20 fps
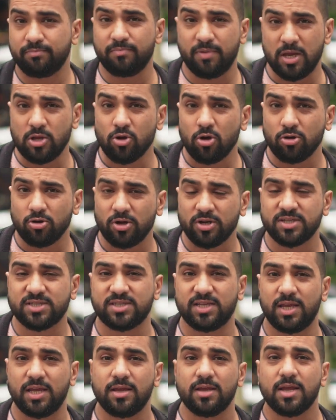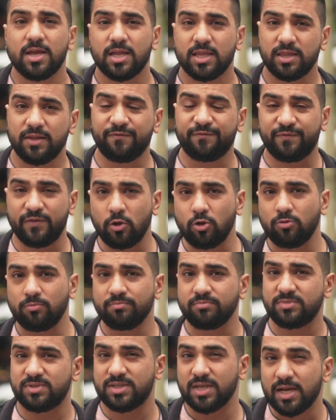in all honesty, the
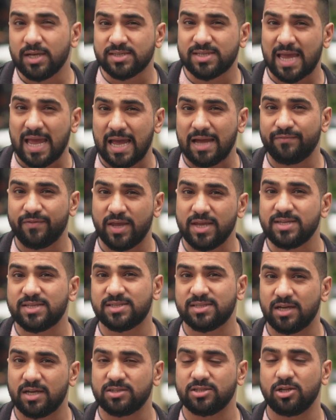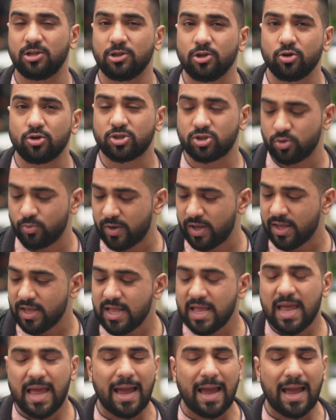film does have a certain look to it.